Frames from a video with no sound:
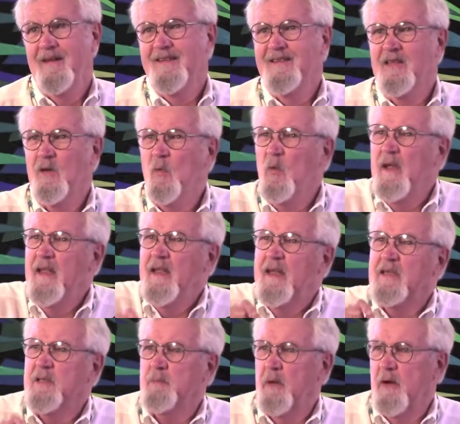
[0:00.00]
till we
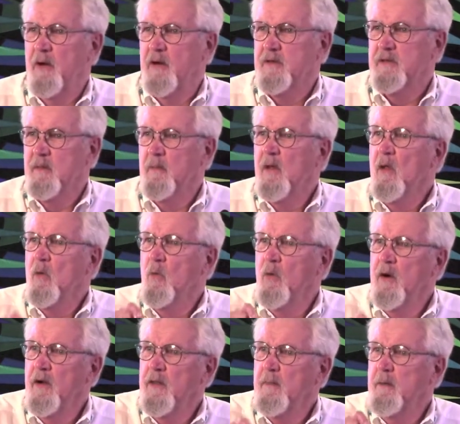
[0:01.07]
experience them.
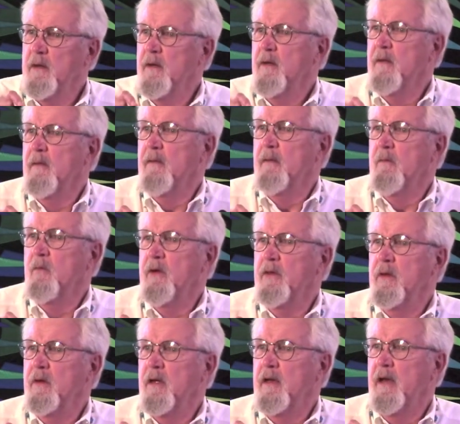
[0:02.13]
We're the, we're
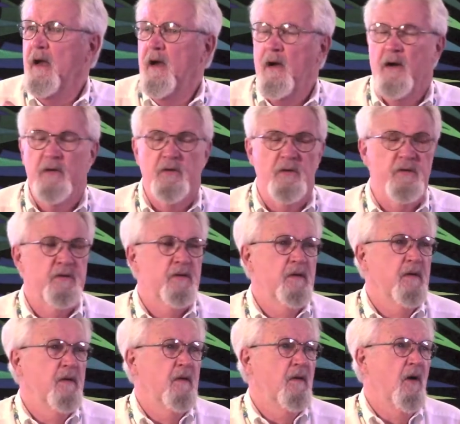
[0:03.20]
the inheritors,
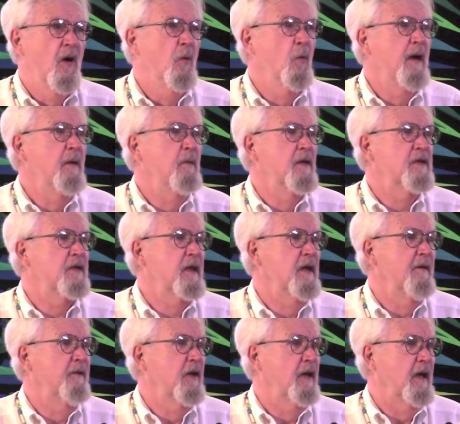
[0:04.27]
or we
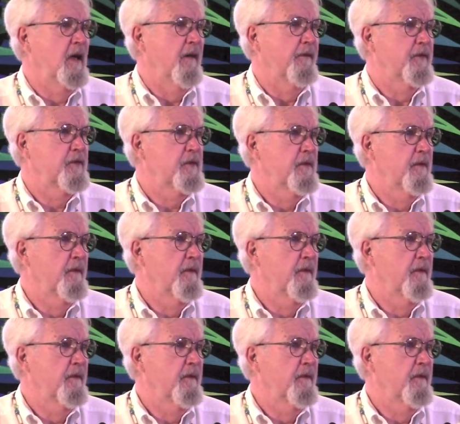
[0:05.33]
receive the gifts.